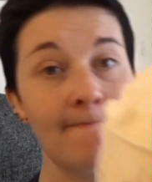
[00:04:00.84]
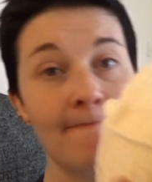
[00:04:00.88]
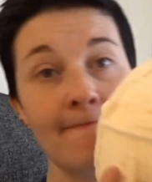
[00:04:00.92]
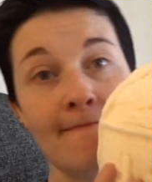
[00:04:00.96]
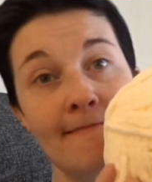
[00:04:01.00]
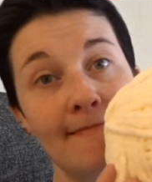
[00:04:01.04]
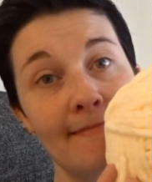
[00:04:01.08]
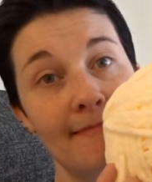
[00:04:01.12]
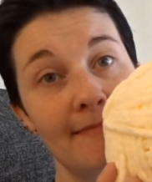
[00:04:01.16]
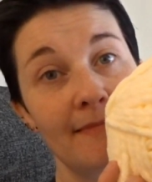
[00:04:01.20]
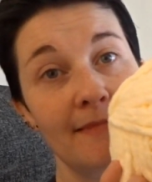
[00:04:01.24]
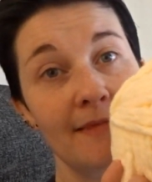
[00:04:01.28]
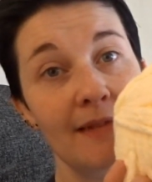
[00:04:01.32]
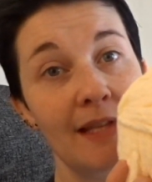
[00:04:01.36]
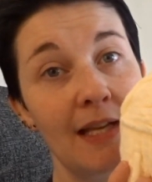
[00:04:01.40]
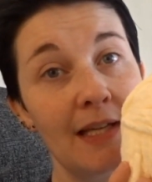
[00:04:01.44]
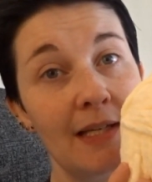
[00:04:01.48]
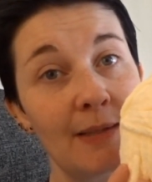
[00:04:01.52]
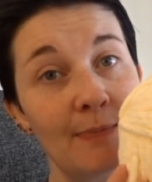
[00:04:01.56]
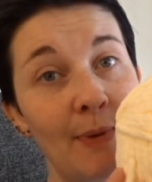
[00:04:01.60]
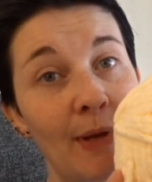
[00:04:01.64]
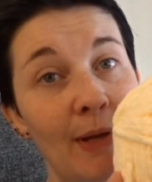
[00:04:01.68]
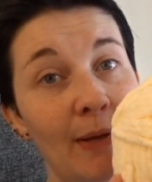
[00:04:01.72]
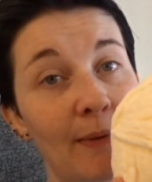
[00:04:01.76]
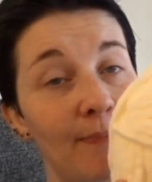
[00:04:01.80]
a
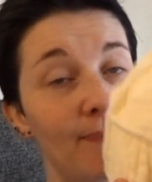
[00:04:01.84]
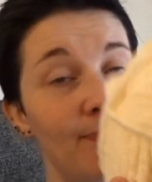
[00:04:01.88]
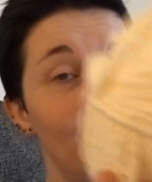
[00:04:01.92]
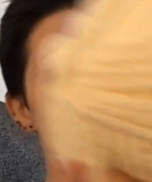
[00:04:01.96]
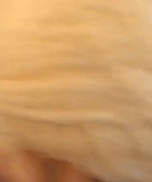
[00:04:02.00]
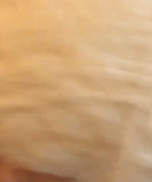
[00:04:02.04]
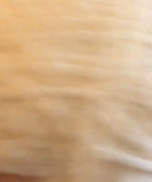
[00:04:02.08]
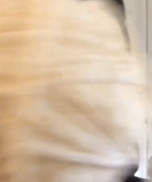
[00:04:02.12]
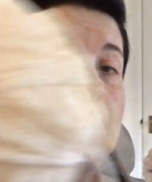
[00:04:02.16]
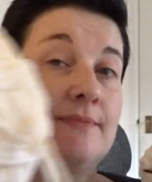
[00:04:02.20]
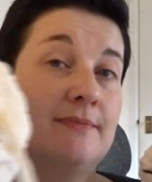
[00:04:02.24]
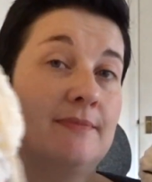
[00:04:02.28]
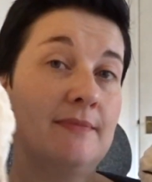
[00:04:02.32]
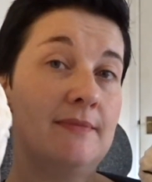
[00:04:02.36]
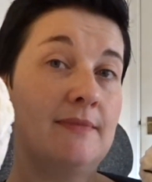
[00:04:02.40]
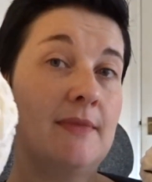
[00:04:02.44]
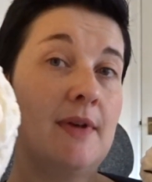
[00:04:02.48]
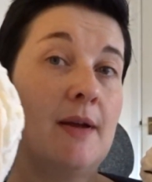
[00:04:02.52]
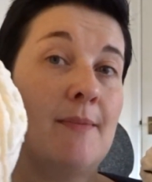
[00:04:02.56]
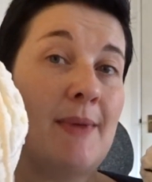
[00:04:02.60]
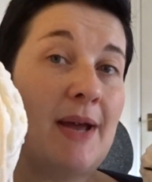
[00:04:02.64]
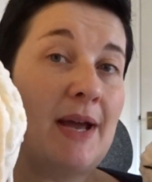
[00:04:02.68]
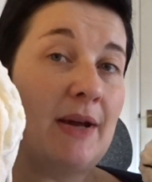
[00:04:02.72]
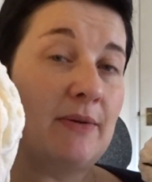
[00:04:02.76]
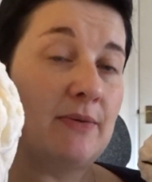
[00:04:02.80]
nice big
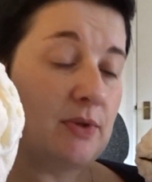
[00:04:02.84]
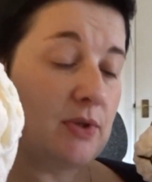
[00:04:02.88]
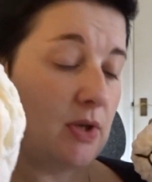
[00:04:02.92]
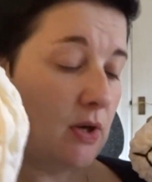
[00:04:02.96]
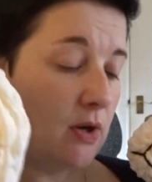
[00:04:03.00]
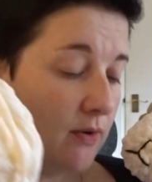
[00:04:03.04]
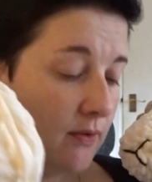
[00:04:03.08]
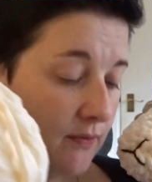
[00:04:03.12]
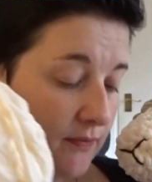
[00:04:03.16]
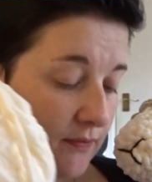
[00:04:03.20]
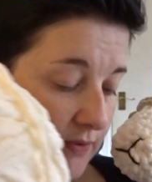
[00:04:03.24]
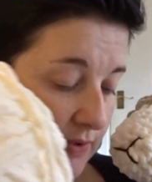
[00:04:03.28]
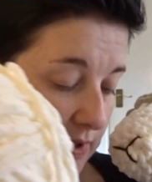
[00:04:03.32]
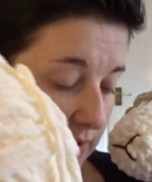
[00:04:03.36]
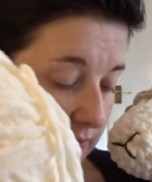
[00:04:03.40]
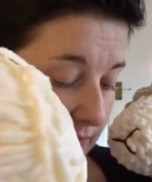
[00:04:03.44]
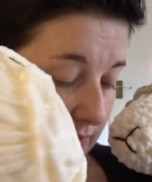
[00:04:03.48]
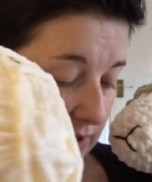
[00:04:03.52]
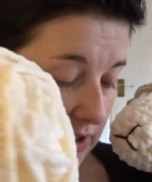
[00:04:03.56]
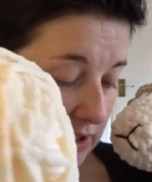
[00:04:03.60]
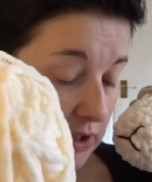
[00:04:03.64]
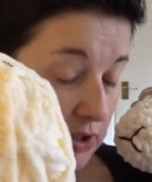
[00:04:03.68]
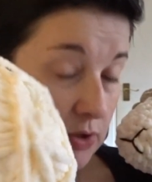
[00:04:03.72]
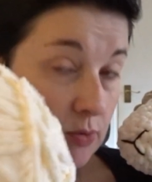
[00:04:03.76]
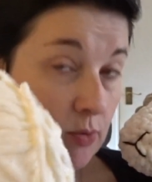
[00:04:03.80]
amount of the
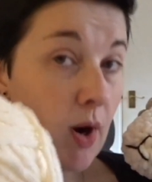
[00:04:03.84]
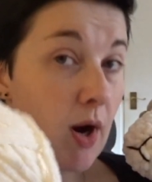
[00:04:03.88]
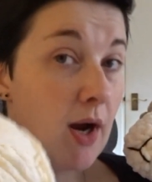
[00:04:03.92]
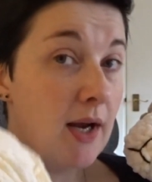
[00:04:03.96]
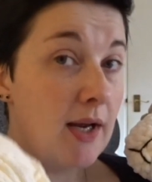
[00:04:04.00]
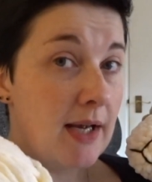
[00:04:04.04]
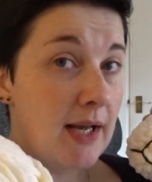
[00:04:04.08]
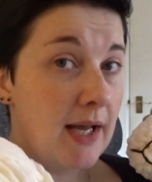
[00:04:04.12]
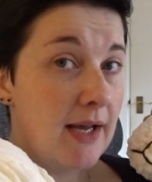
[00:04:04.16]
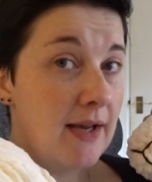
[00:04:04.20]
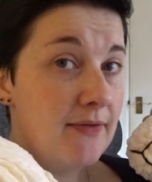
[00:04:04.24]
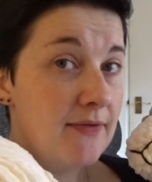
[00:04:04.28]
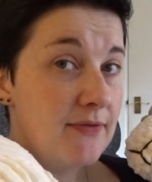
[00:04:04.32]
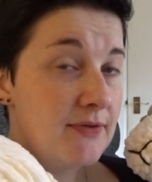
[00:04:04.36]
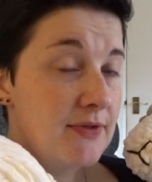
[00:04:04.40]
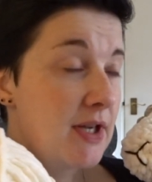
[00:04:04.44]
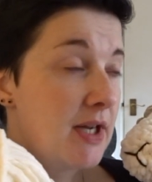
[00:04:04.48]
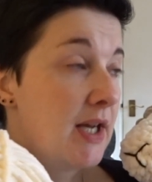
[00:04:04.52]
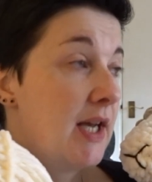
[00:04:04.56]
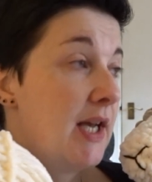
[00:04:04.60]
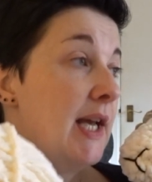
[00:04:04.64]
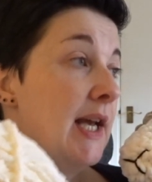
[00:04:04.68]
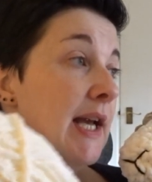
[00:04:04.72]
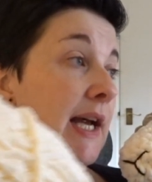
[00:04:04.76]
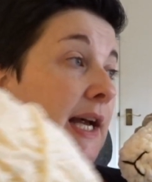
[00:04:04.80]
vintage white left
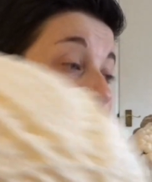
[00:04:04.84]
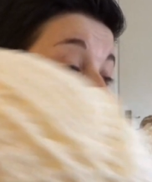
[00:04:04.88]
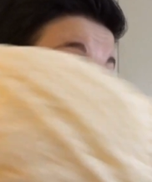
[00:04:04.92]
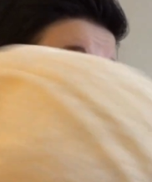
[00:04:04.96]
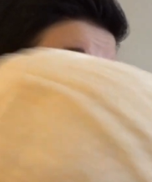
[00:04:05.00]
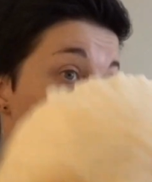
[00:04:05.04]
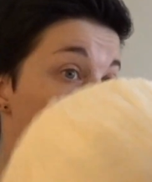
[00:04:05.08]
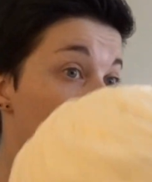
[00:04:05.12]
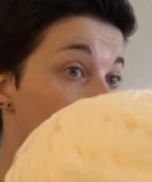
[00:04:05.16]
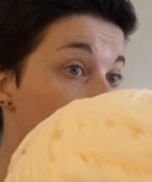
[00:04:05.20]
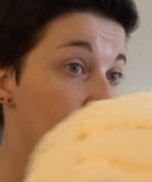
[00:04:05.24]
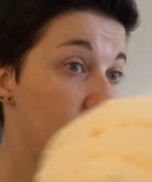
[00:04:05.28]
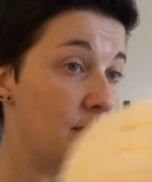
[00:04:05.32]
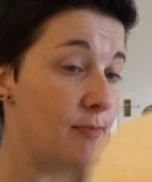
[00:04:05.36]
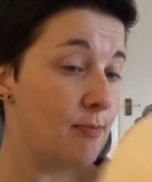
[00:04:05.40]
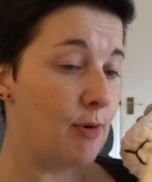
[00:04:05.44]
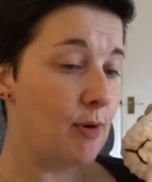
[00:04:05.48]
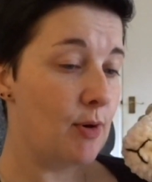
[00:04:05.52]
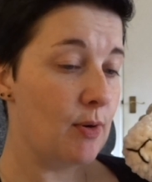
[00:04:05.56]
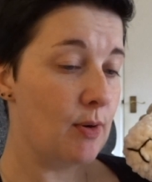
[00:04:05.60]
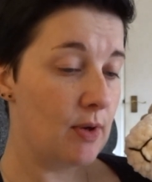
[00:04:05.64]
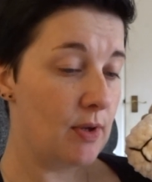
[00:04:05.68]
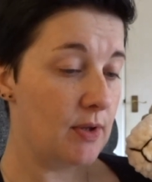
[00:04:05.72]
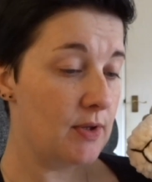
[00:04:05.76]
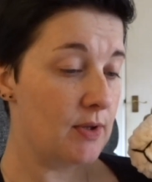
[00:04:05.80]
and I've got another
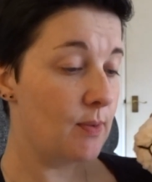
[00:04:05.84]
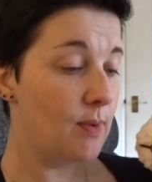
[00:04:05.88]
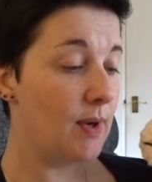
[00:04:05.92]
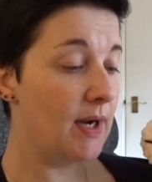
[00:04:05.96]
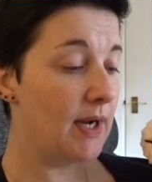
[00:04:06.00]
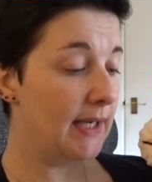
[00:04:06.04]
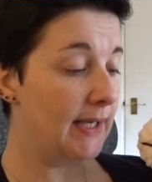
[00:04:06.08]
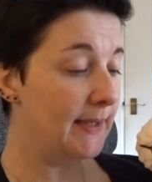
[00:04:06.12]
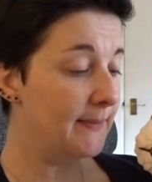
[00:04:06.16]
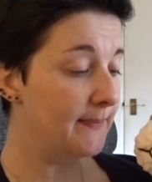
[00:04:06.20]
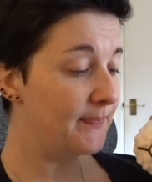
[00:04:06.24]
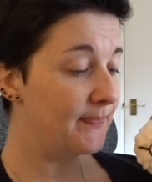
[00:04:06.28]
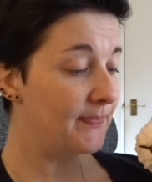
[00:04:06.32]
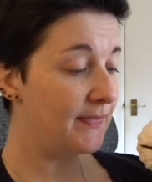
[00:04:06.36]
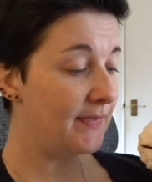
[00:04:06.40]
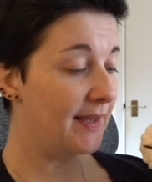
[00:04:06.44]
ball on the way.